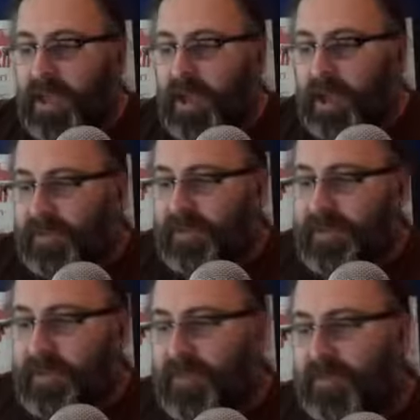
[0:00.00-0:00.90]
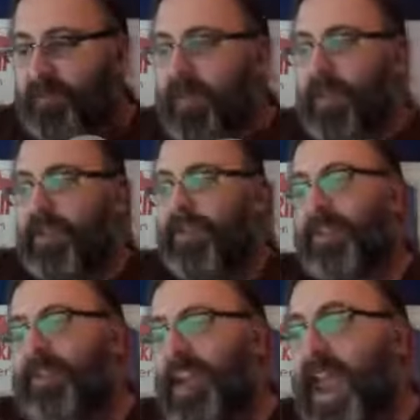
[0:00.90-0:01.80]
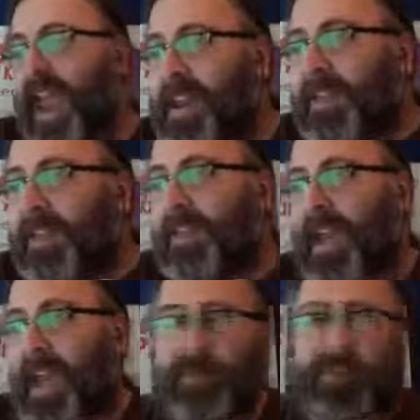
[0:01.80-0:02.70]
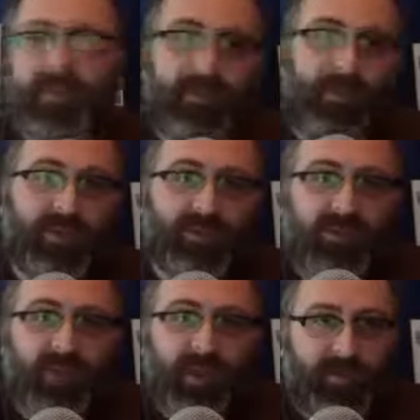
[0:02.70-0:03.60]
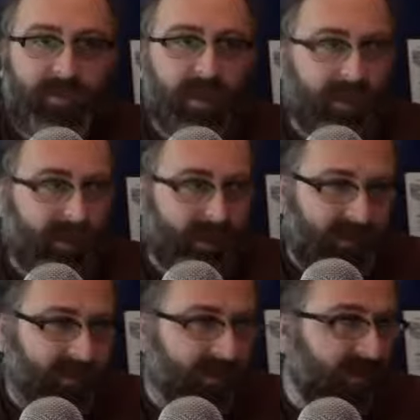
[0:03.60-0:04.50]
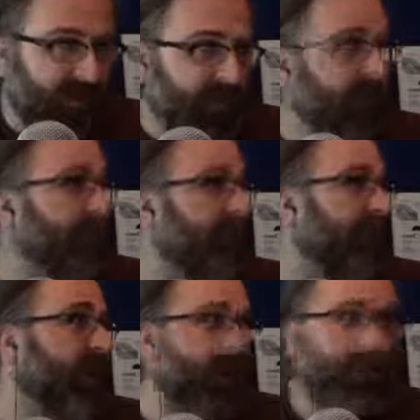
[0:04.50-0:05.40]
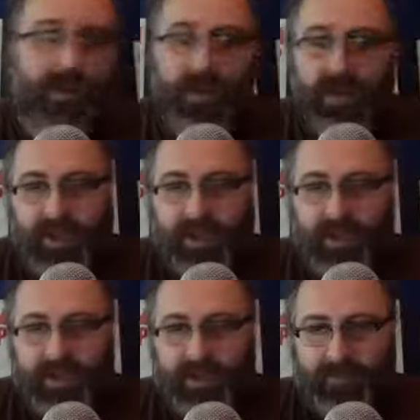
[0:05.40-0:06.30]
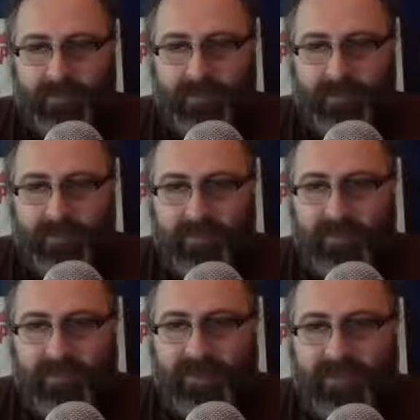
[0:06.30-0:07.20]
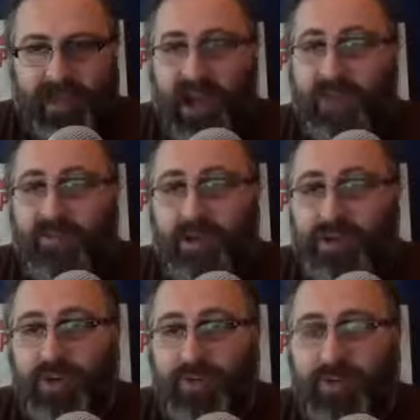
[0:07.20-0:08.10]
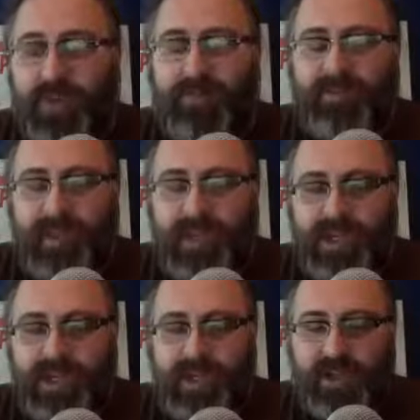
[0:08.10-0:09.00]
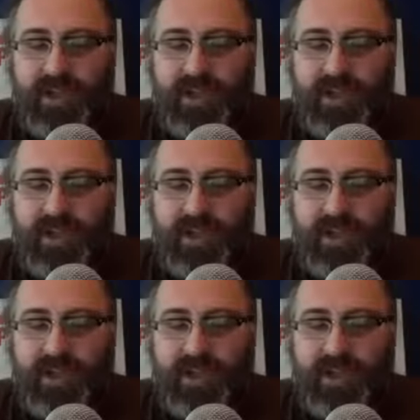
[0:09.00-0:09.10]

Hard determinism, that anything that happens was determined by the first moment of time. Means that I have no choice. Let me finish.